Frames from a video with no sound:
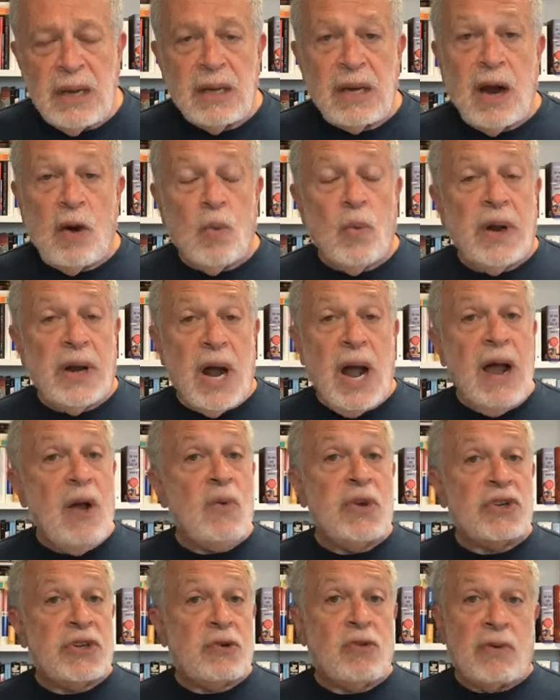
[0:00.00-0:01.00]
Now, when I
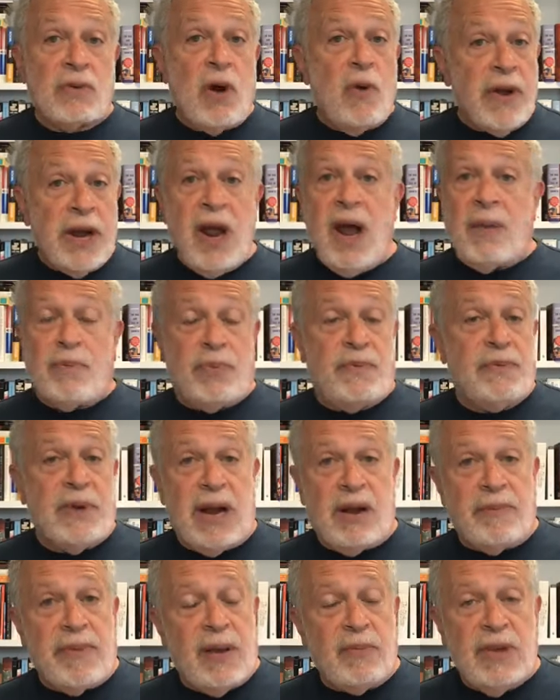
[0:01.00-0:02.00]
was growing up,
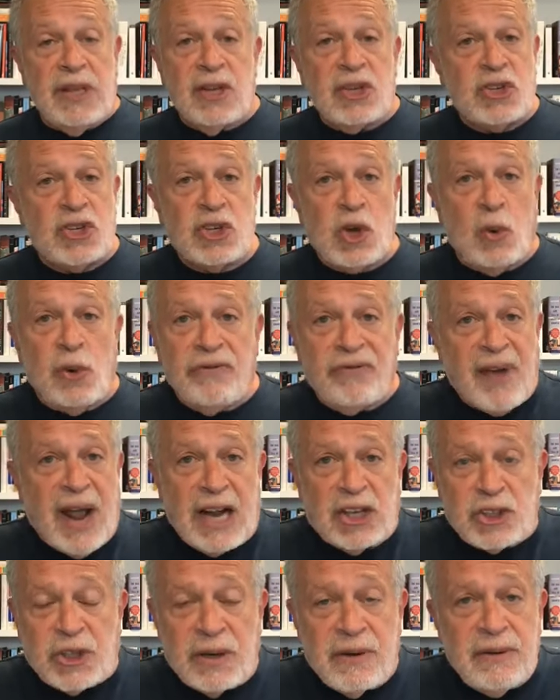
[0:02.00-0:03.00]
now maybe this is
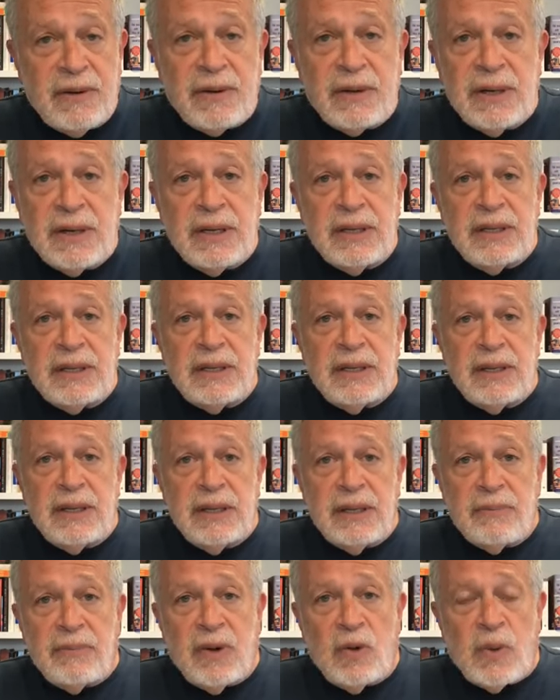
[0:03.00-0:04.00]
old-fashioned,
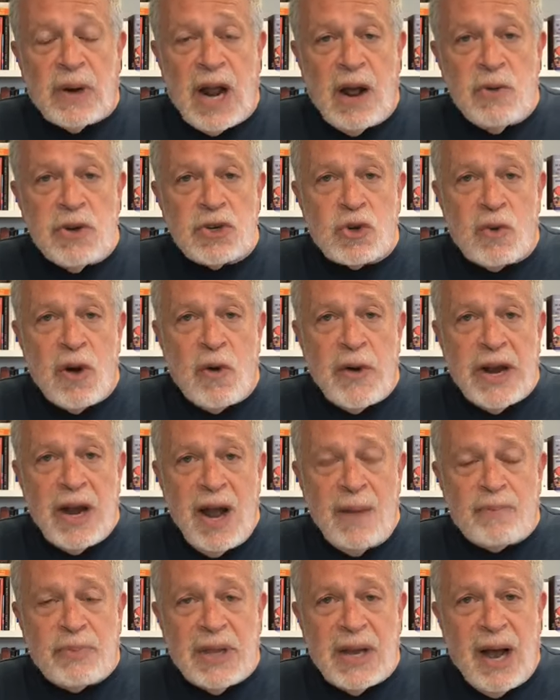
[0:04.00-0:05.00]
but when I was growing
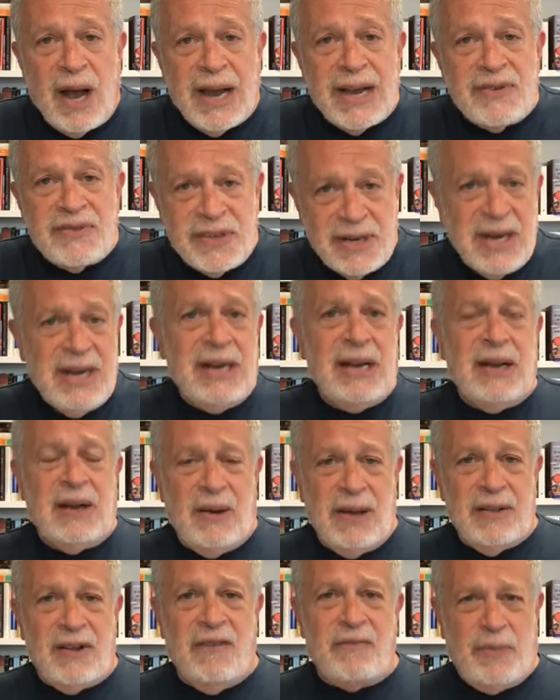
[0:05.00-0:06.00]
up, the idea
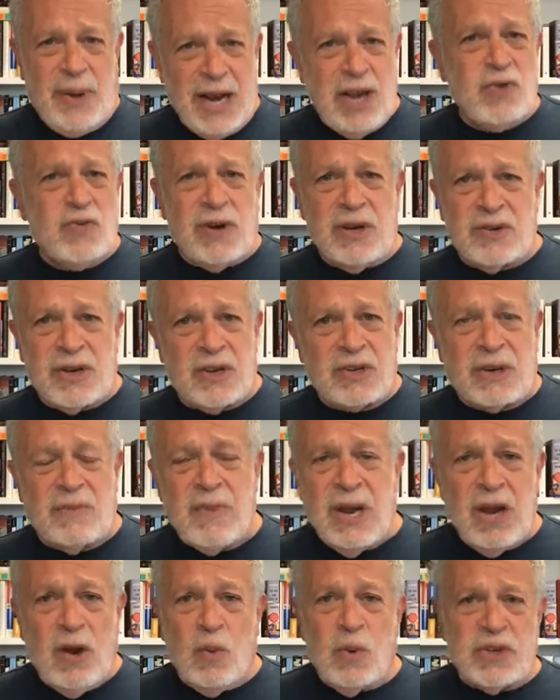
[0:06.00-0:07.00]
of
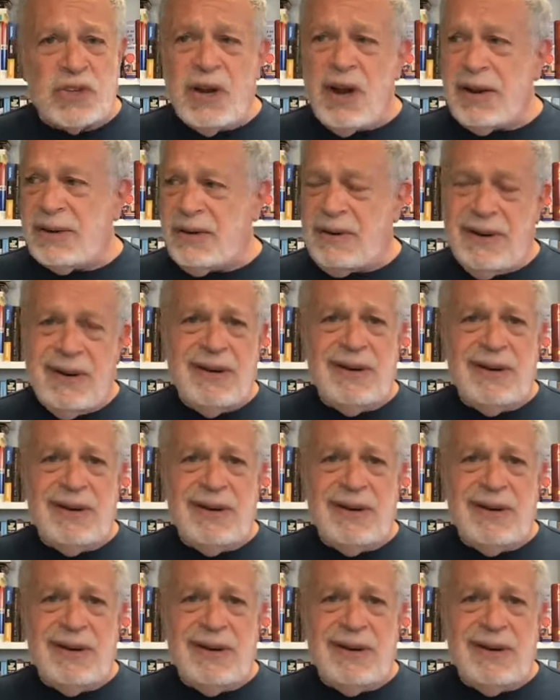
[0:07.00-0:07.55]
patriotism was not